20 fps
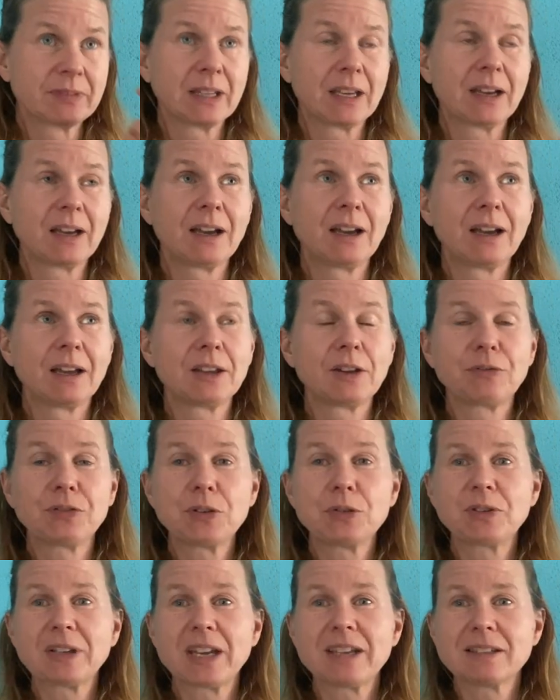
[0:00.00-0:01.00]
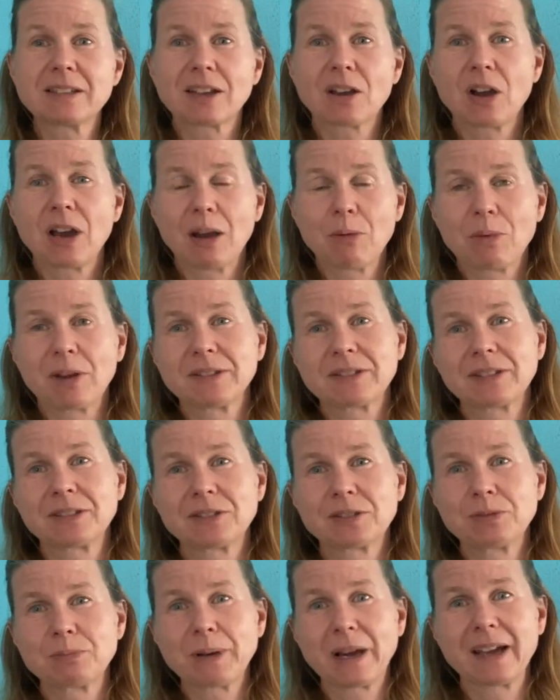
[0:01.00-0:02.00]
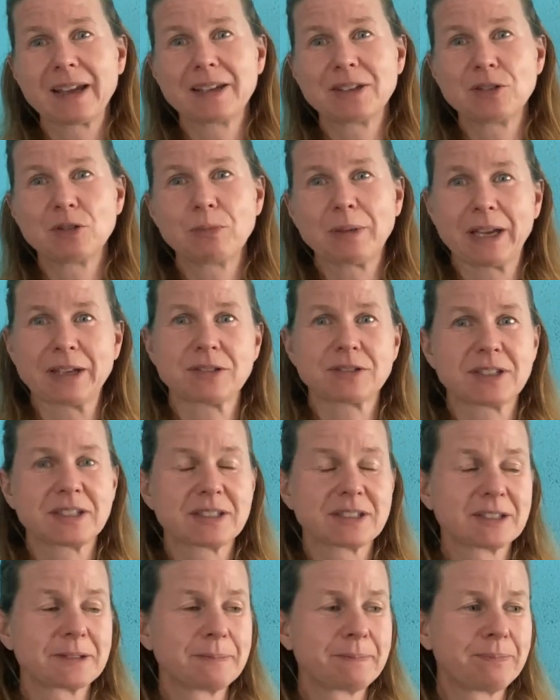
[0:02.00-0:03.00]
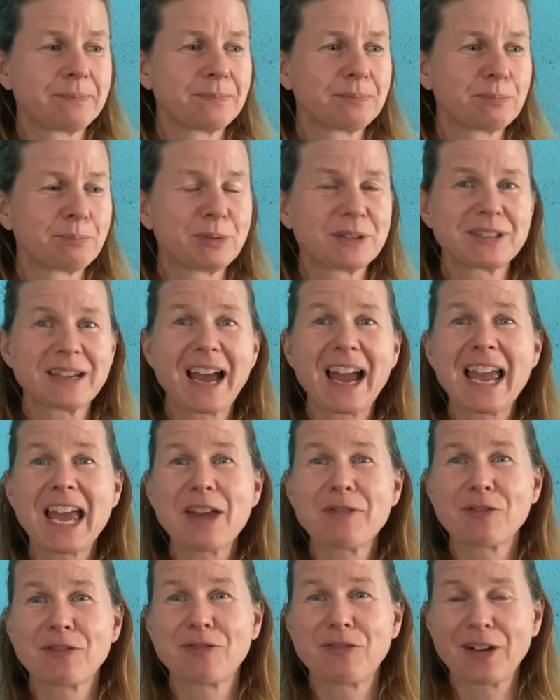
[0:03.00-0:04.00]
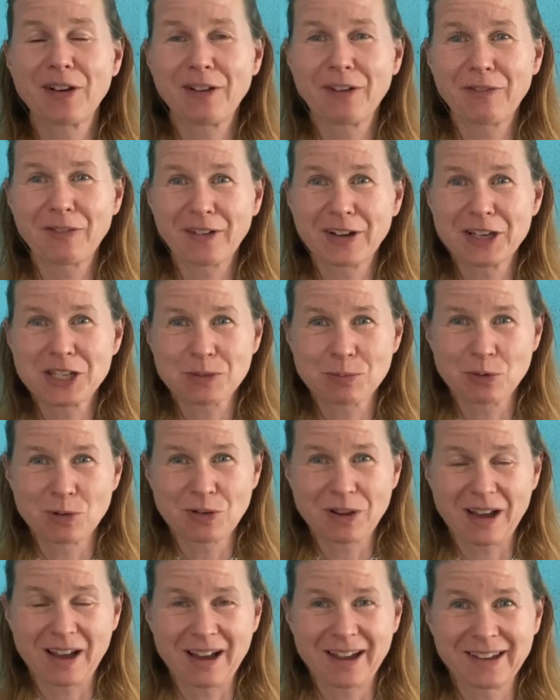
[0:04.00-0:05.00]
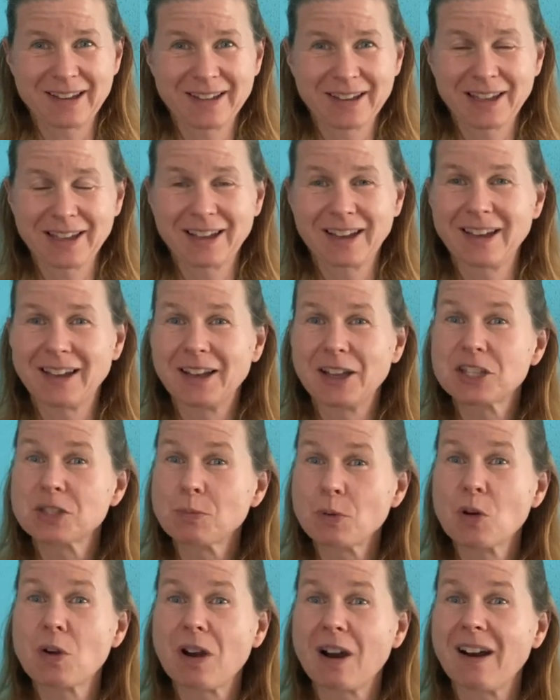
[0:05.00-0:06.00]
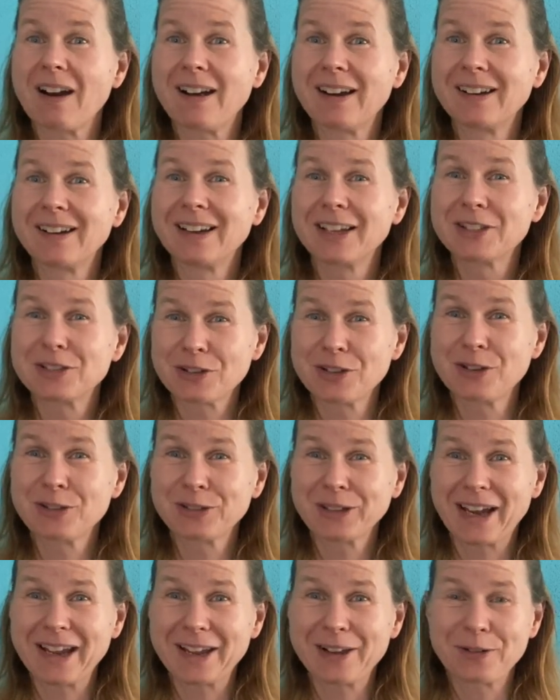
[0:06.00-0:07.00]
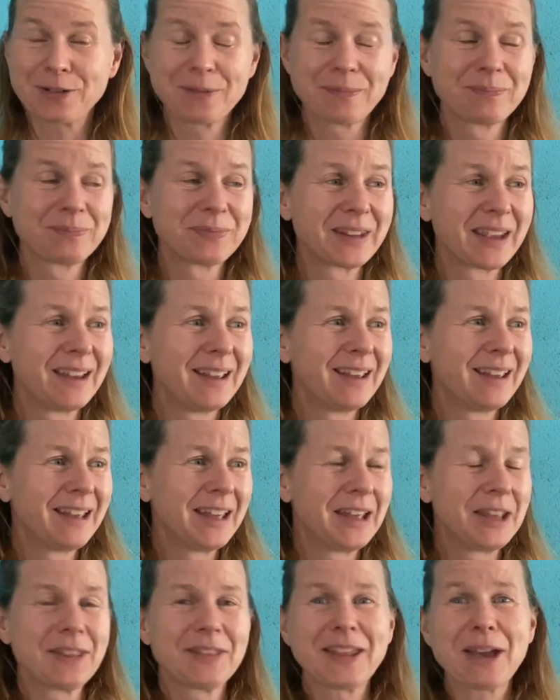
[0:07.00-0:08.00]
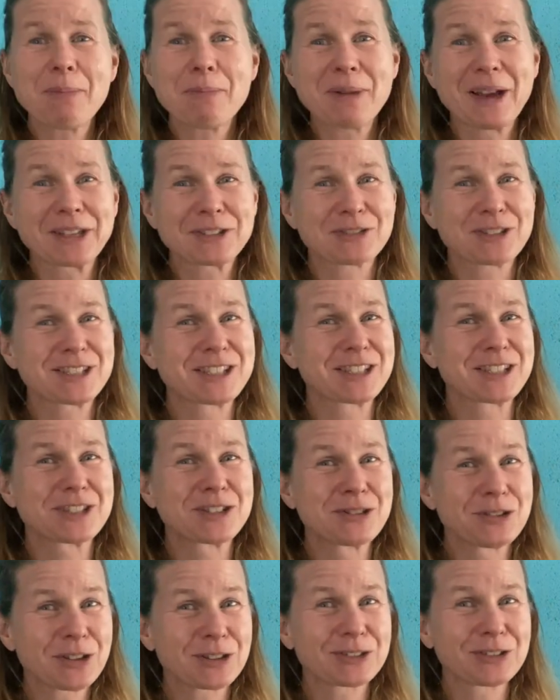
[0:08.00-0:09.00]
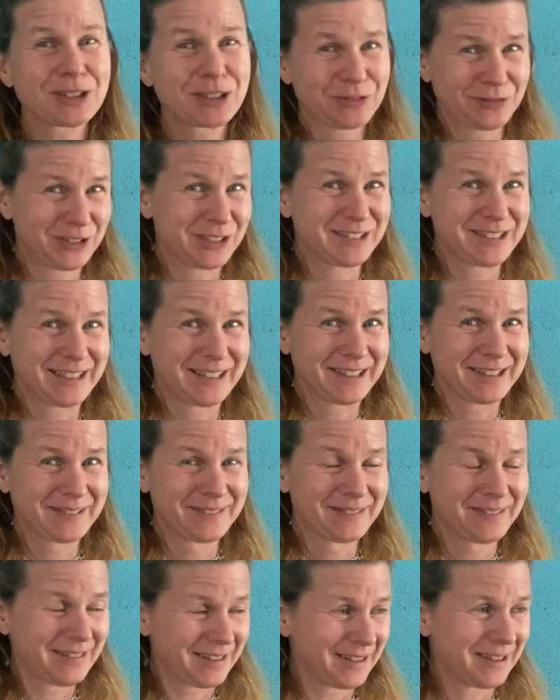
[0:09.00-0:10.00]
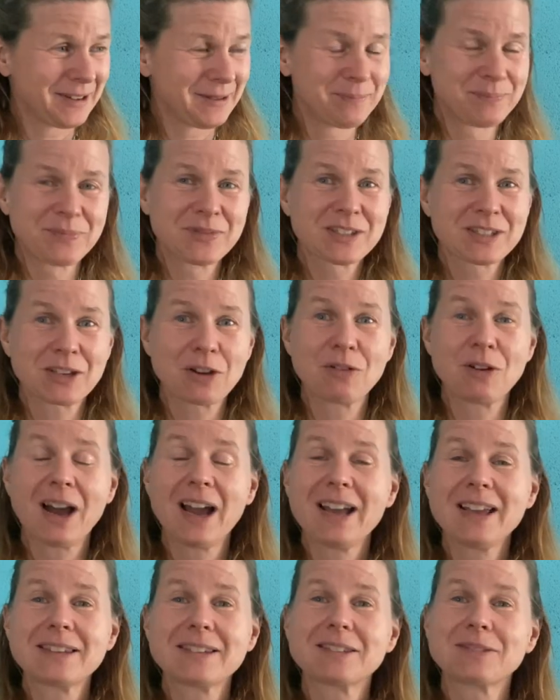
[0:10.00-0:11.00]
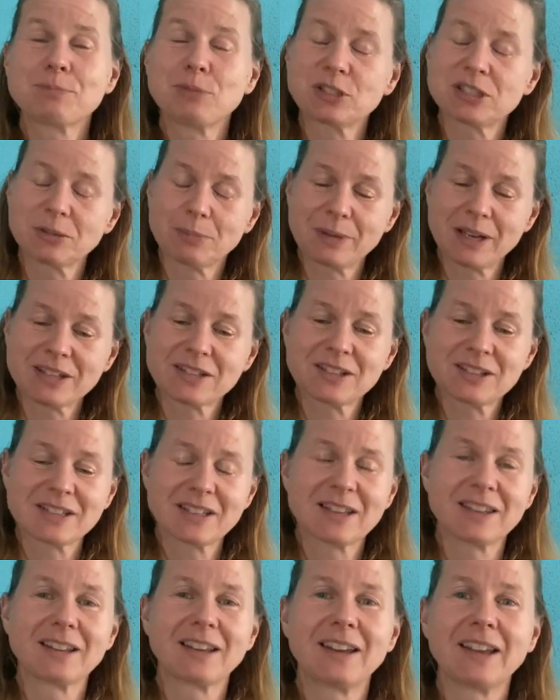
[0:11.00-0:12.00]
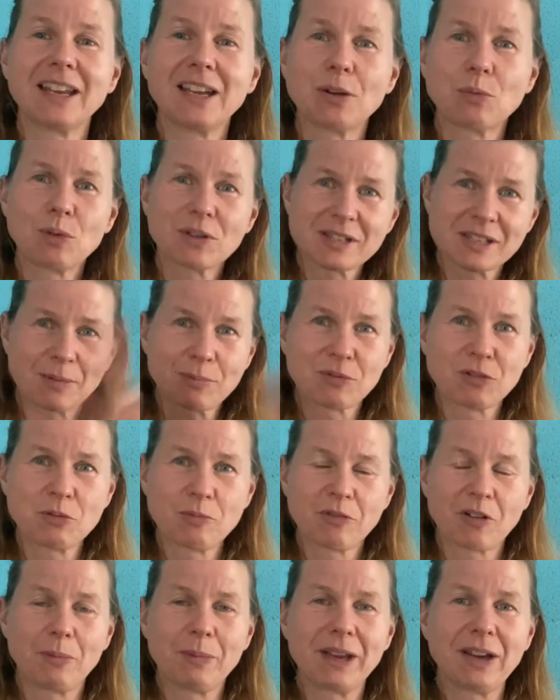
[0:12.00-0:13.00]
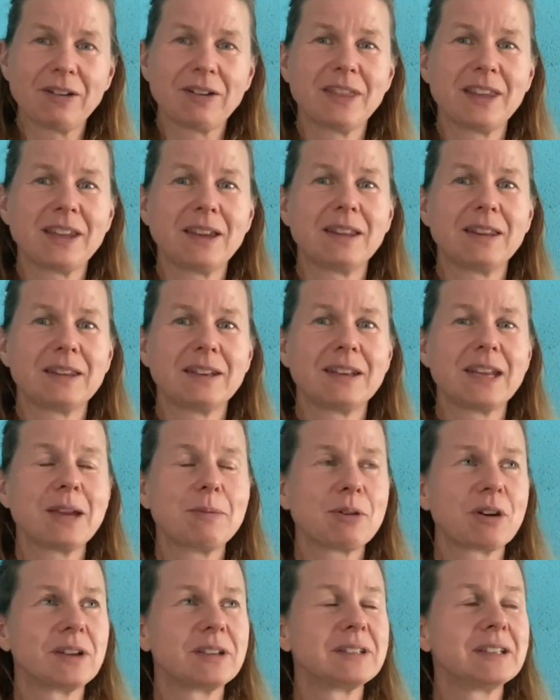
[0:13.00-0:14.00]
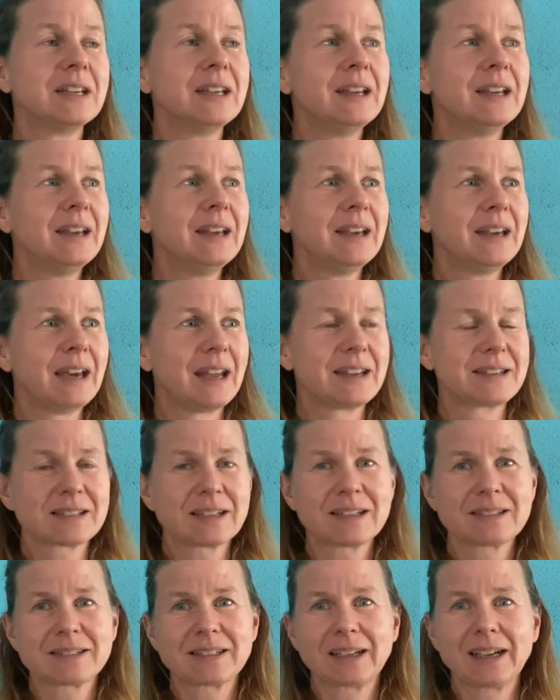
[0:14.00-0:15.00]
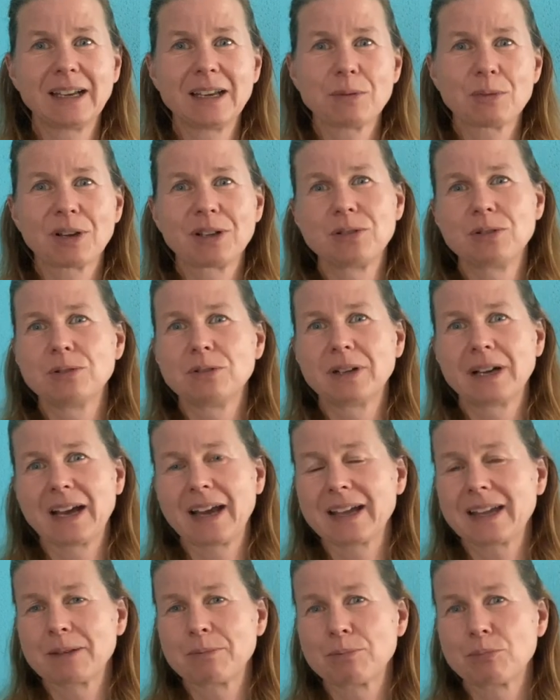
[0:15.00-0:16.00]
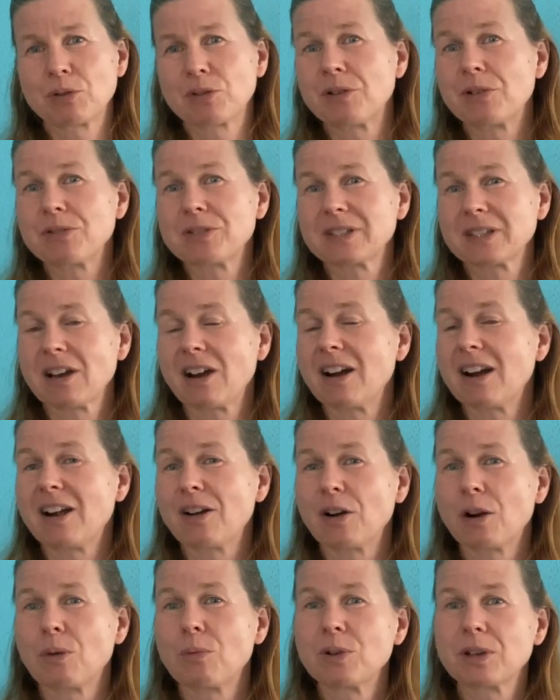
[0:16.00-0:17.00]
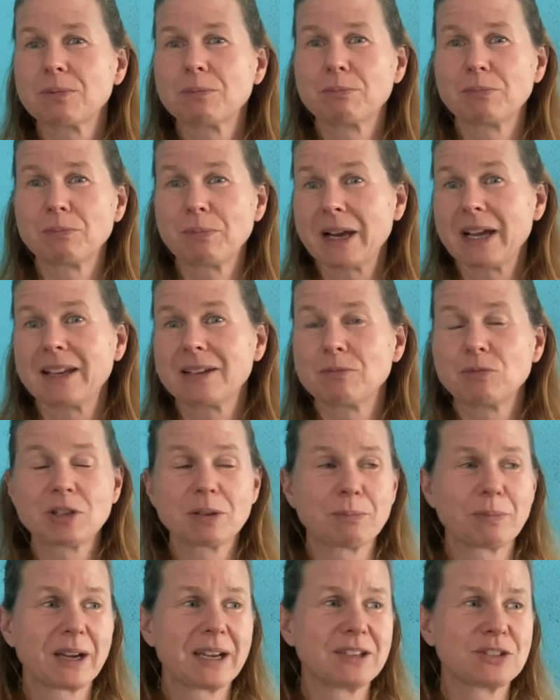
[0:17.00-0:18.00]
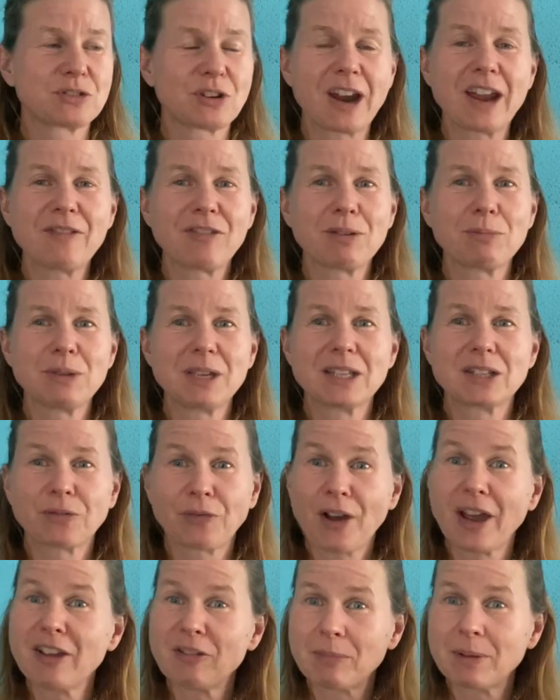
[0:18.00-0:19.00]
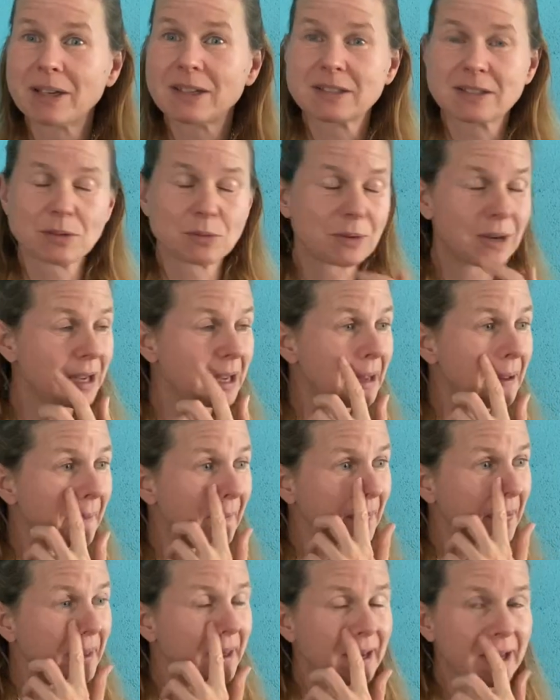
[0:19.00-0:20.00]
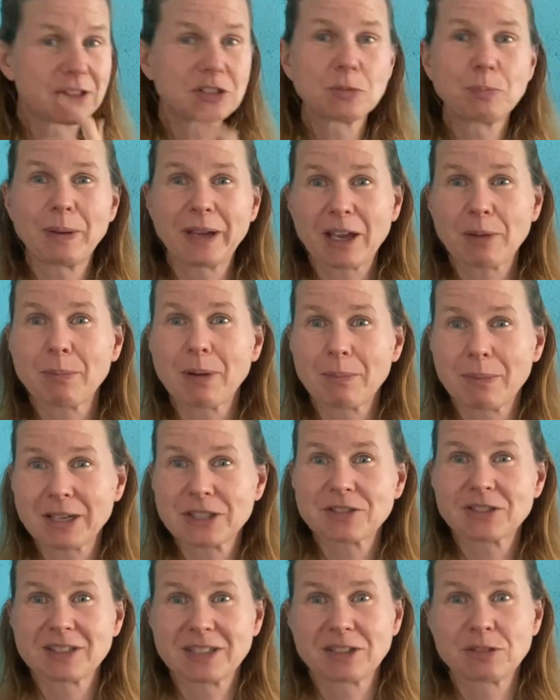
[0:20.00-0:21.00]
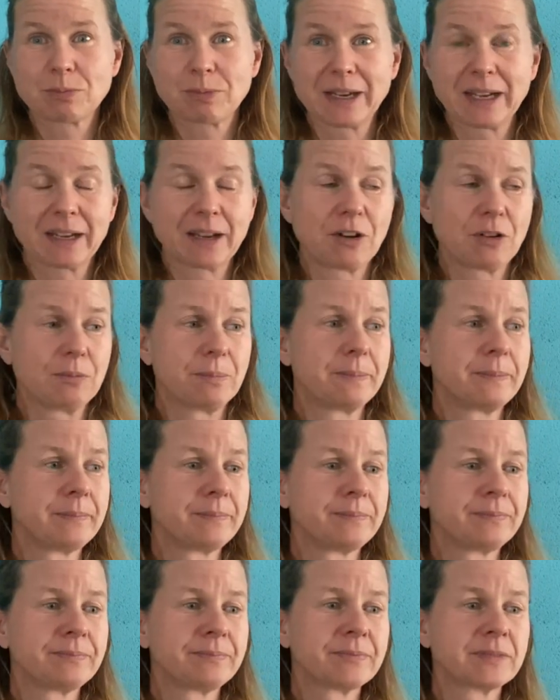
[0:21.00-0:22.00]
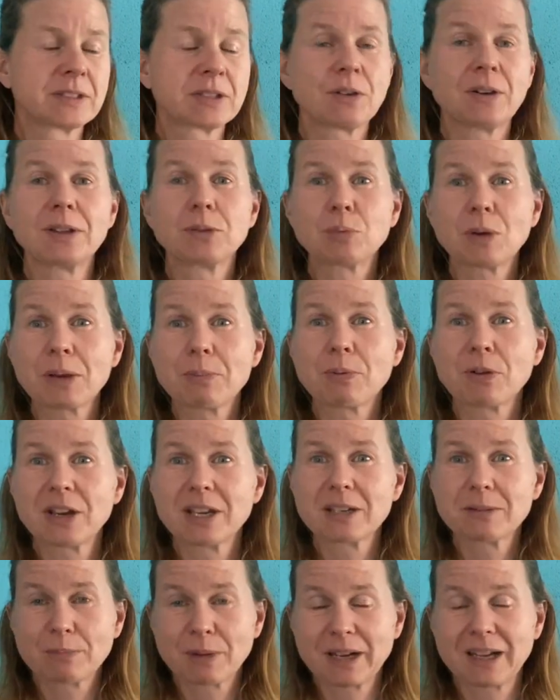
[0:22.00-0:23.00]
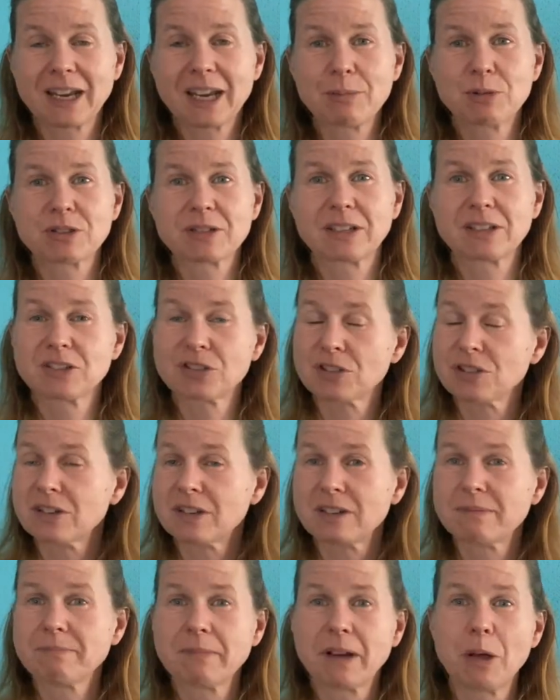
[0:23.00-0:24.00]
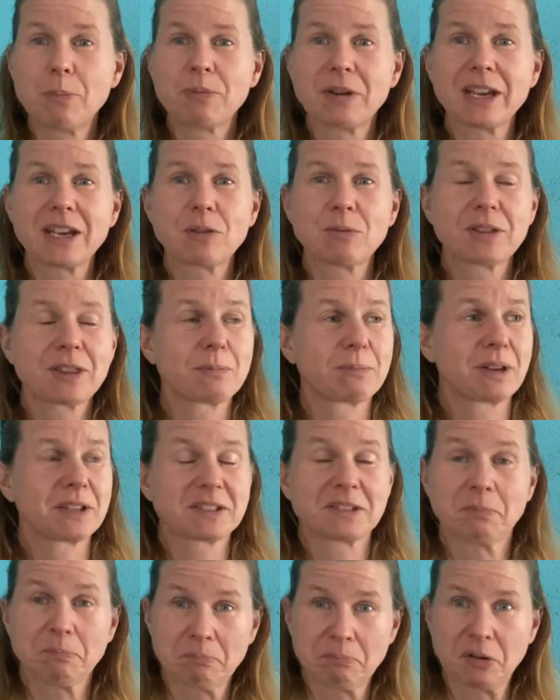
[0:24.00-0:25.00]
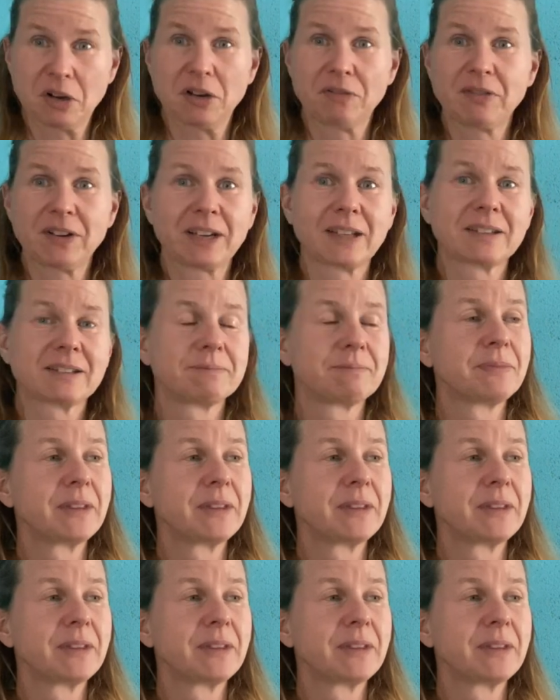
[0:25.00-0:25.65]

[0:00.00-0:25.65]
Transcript: a few days ago, I wanted to buy a new mattress, but I have a very, very small guy, small car, a Toyota Aygo. That mattress is not gonna fit in there. So I put a message in a WhatsApp group from here in the neighborhood. And I said, is there anyone who I can borrow this car or wouldn't mind driving me? It's 5 minutes away and to pick up my mattress and to bring it home. So at one point, my neighbor said, sure, I'll bring you with the bus. Perfect.